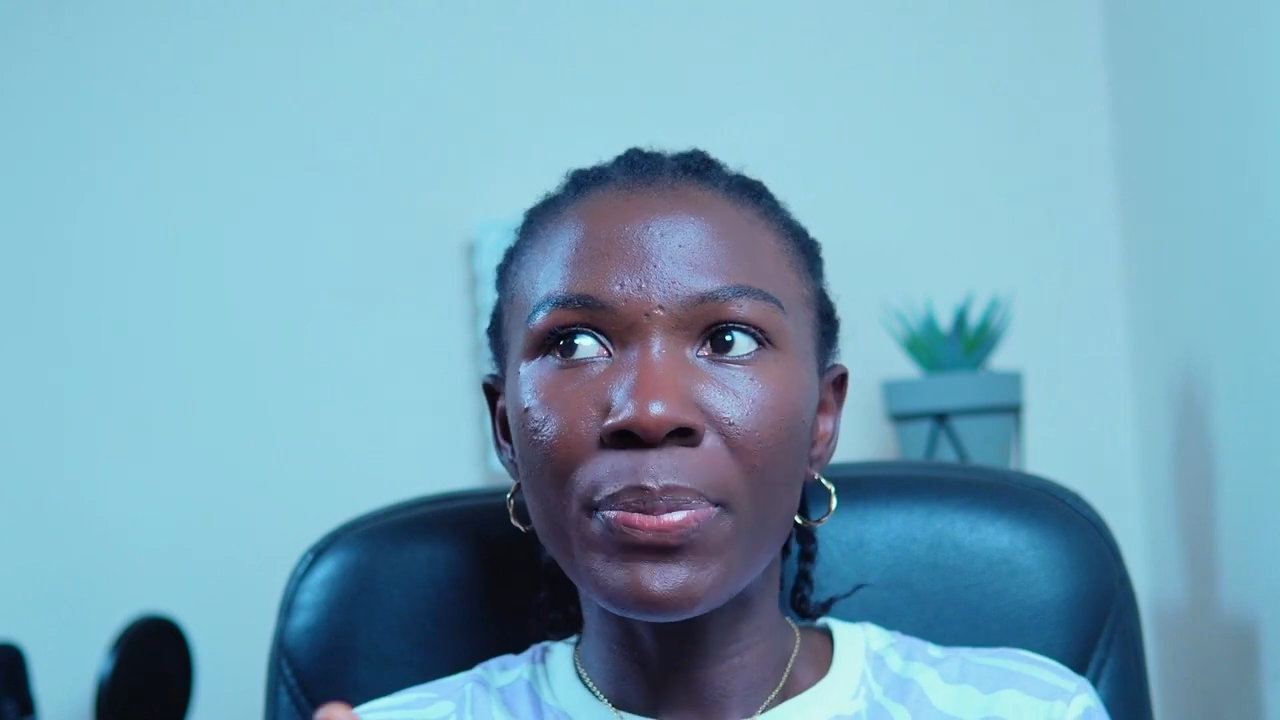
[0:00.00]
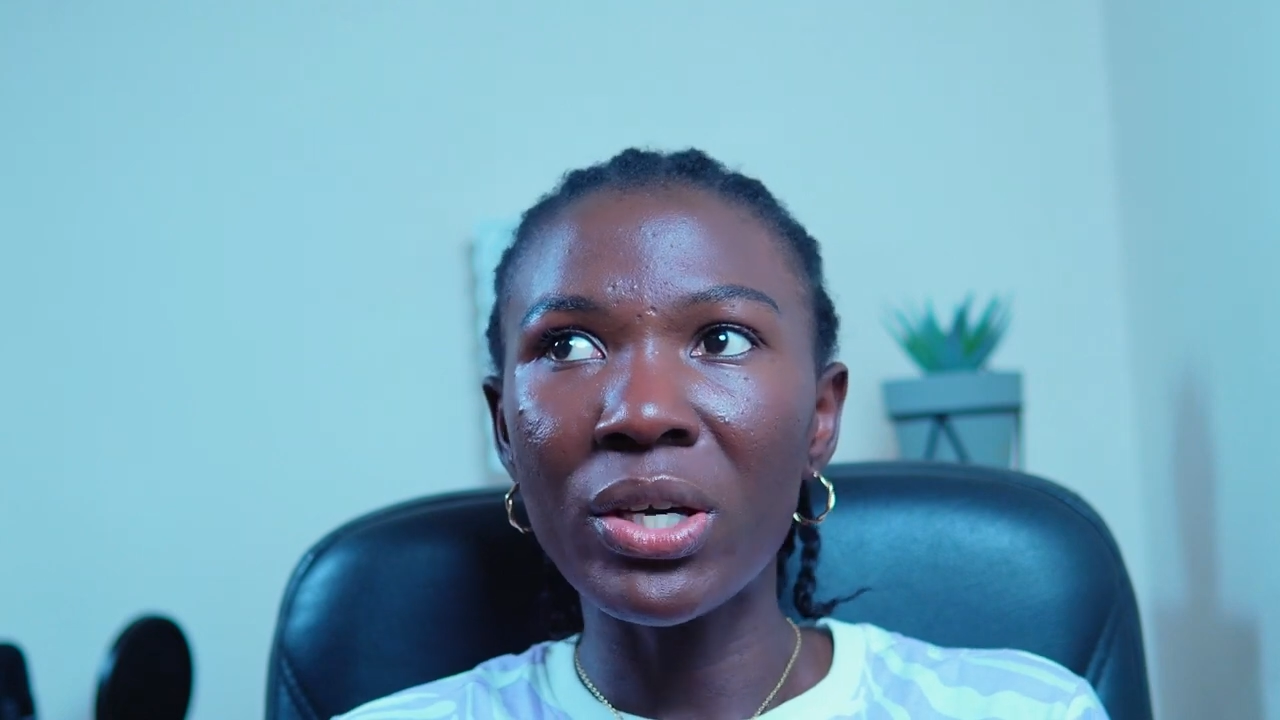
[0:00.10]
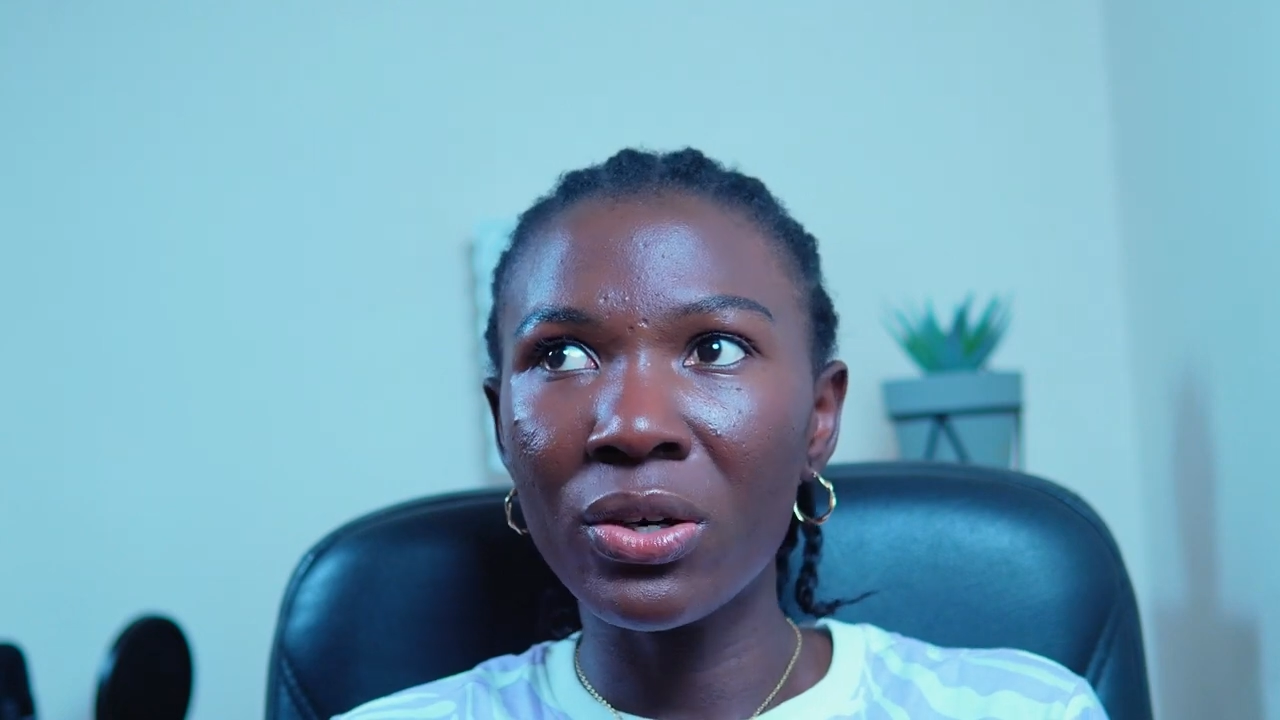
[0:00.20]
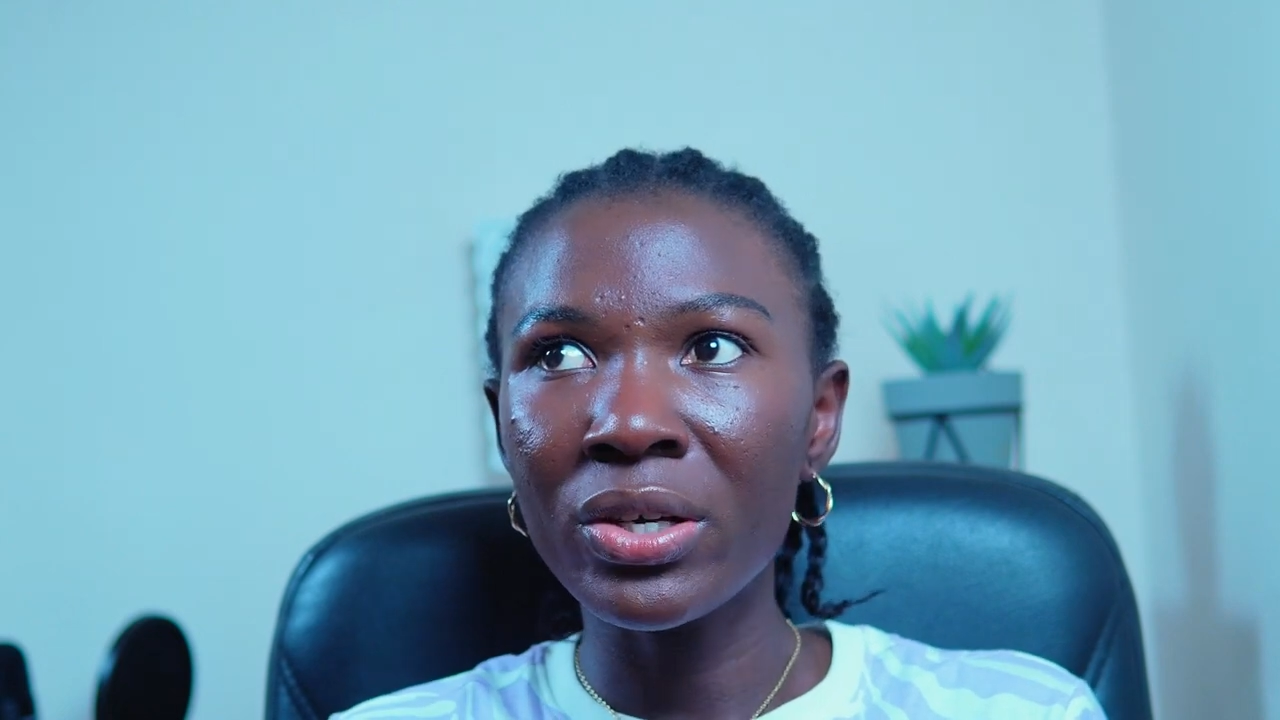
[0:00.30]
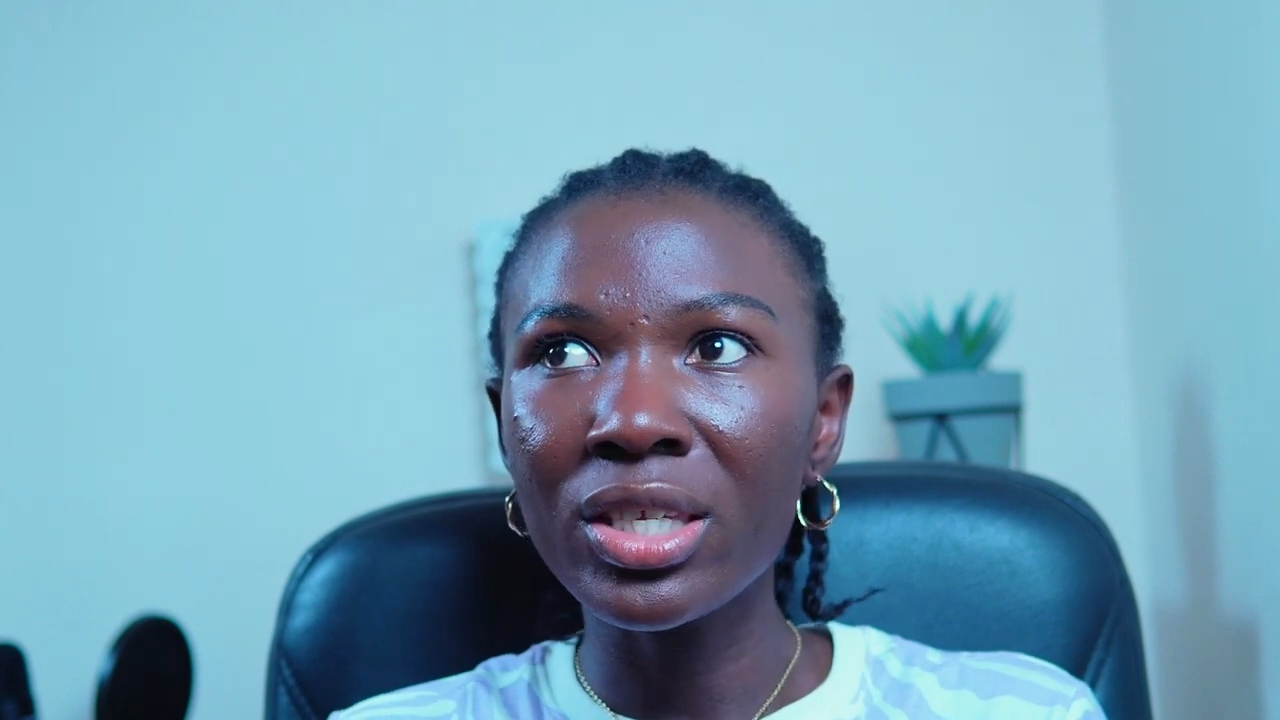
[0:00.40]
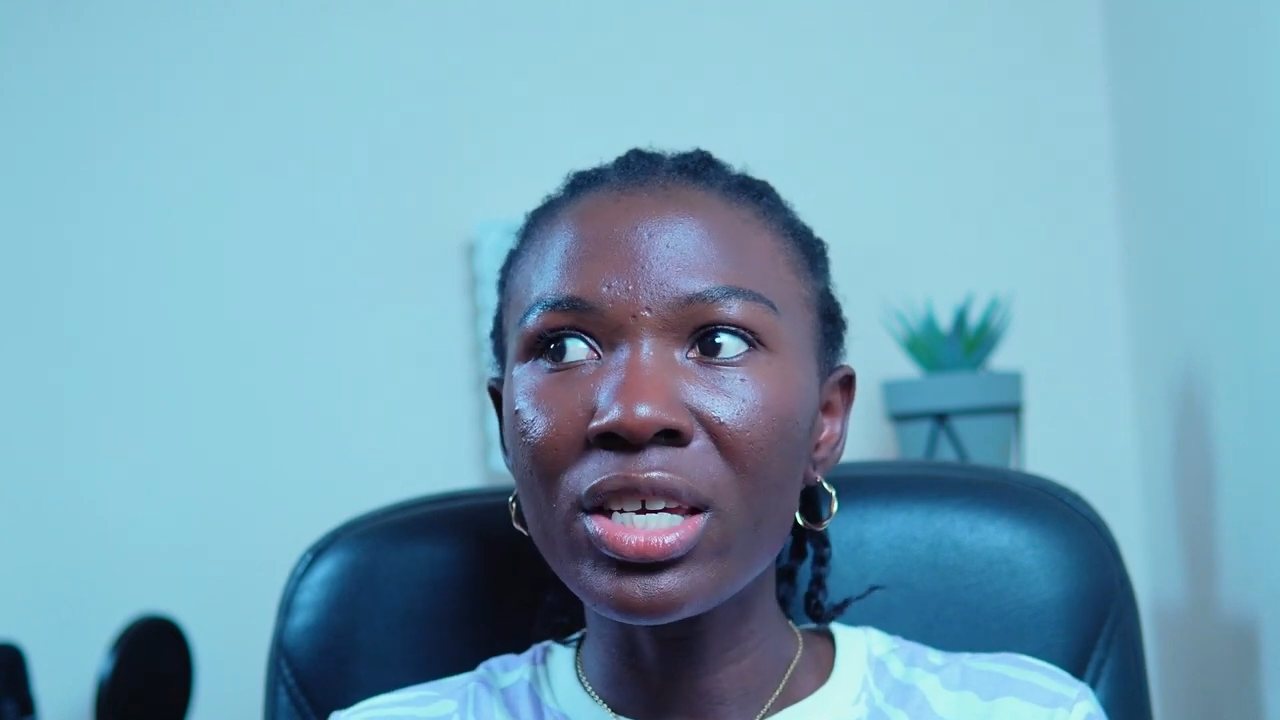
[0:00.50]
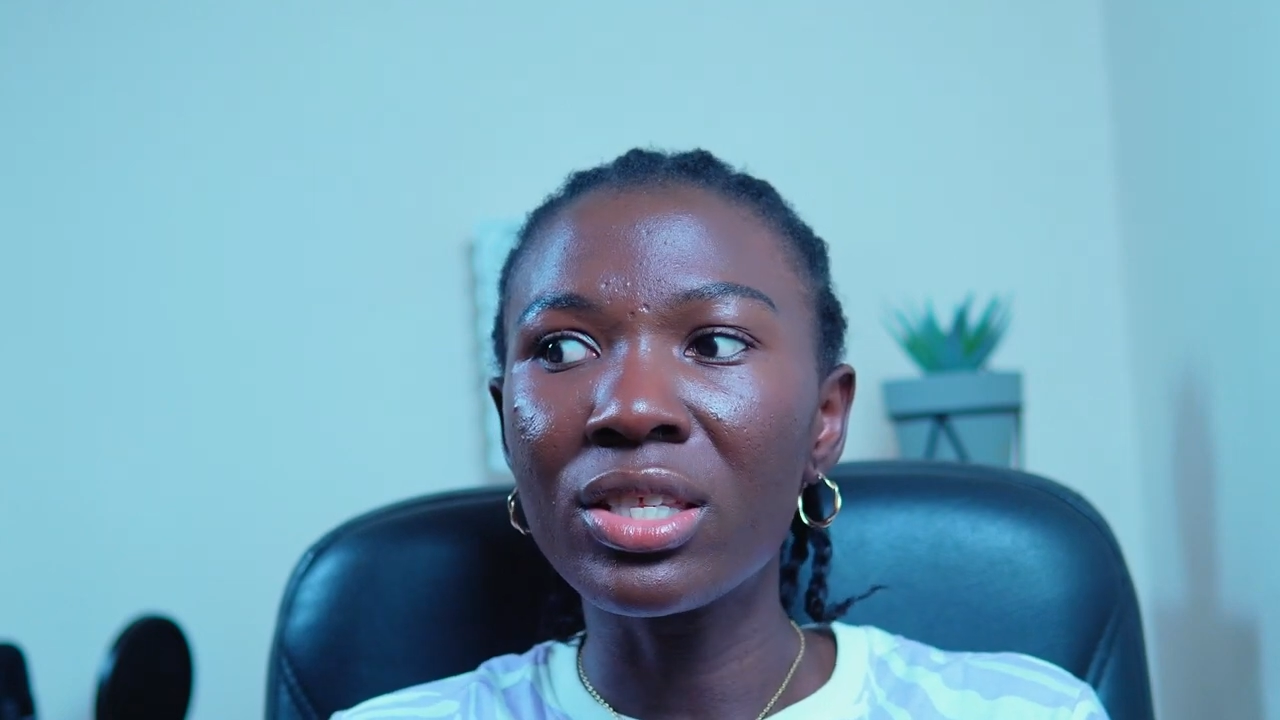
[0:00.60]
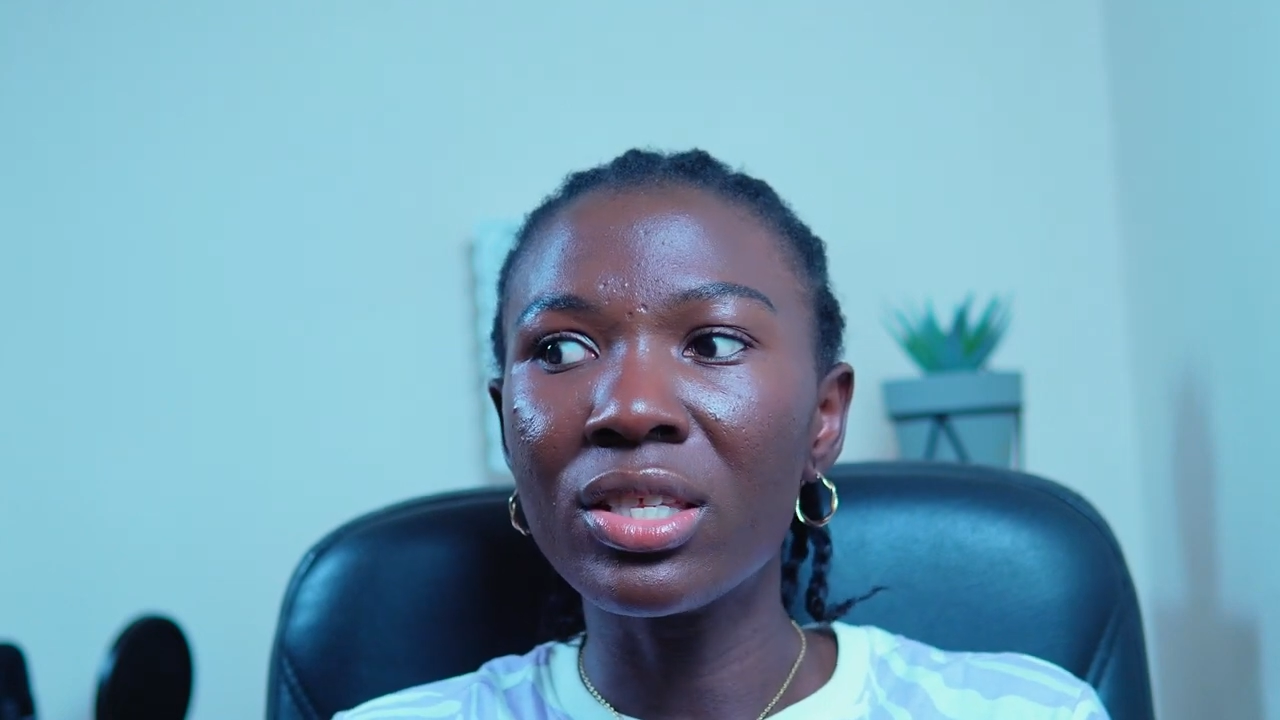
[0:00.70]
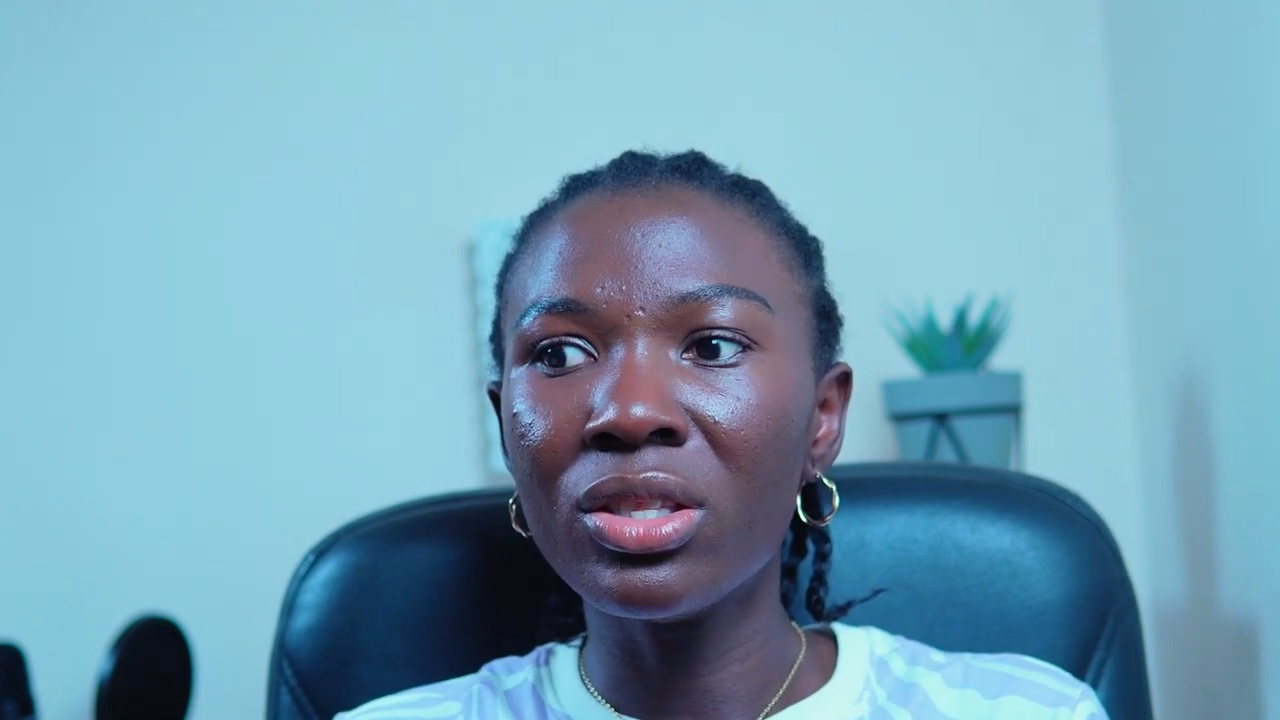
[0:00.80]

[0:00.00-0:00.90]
because it's